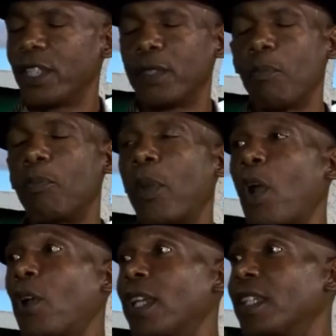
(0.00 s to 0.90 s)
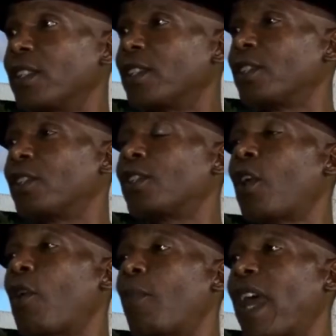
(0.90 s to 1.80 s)
just burning
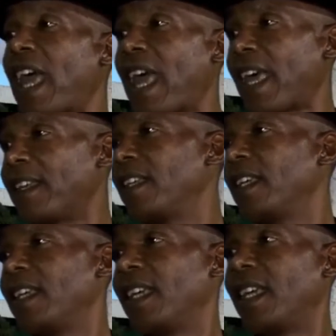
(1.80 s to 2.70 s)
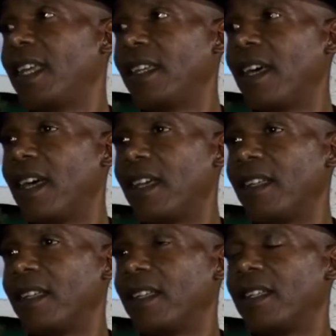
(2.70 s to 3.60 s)
so bad, and
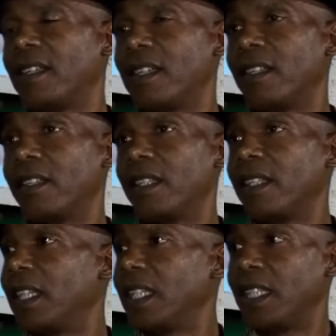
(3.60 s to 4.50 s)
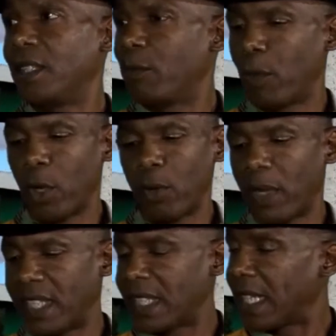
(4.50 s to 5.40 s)
it didn't burn
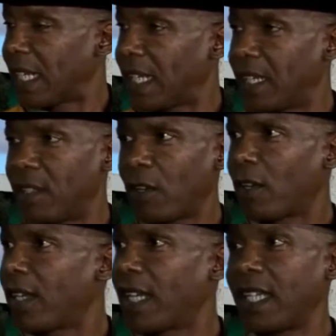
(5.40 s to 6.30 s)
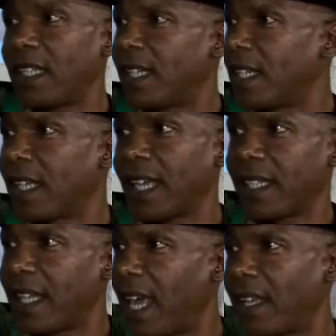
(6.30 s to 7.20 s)
my skin or anything like
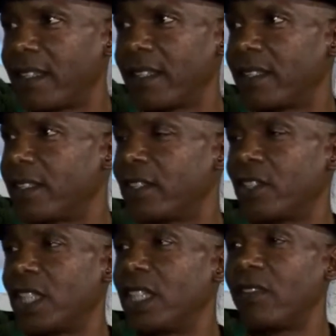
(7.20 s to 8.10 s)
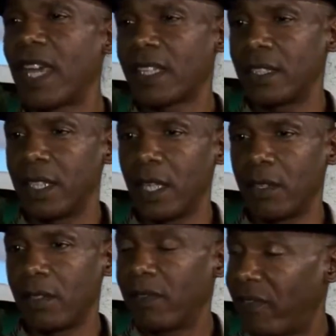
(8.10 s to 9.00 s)
that. And the chief actually
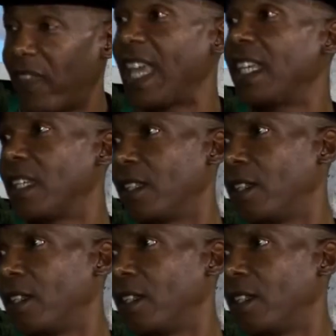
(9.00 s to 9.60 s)
fainted